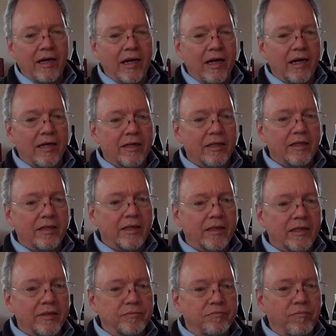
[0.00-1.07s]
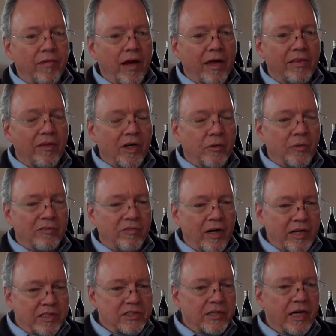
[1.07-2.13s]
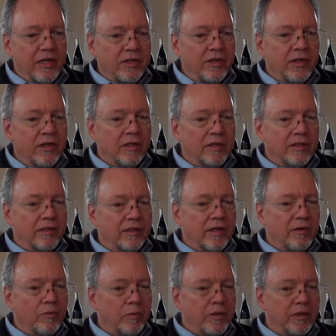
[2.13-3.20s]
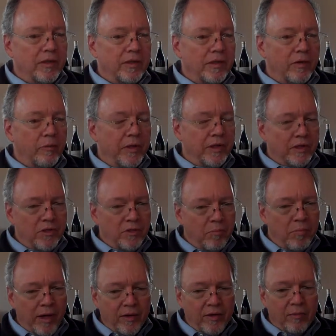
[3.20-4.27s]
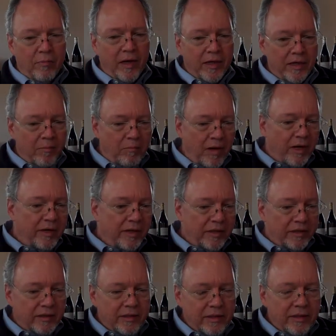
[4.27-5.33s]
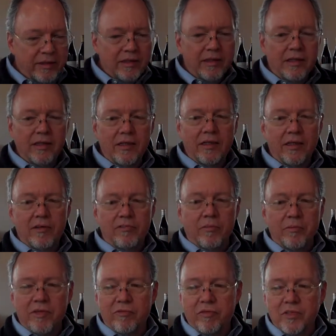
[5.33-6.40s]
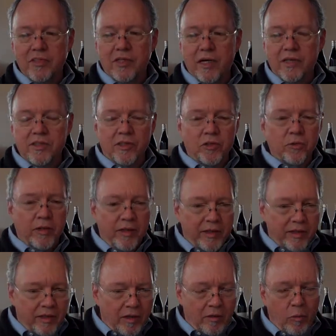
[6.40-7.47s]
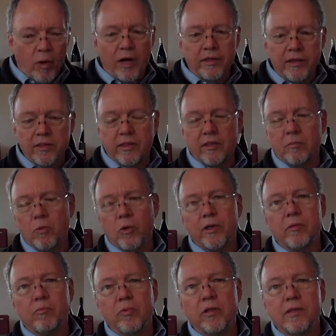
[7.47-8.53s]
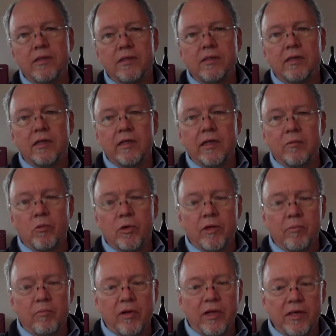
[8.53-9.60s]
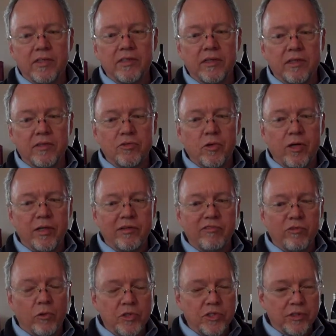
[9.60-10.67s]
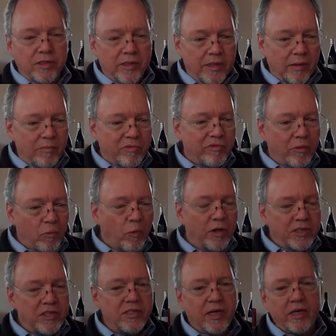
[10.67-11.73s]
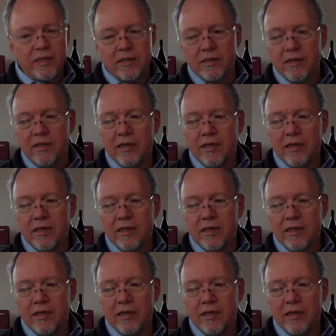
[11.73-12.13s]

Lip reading: And I think with vines that young that we can do better by combining from different sites and creating a wine that's a little more complete and more complex than trying to force it to come from one site,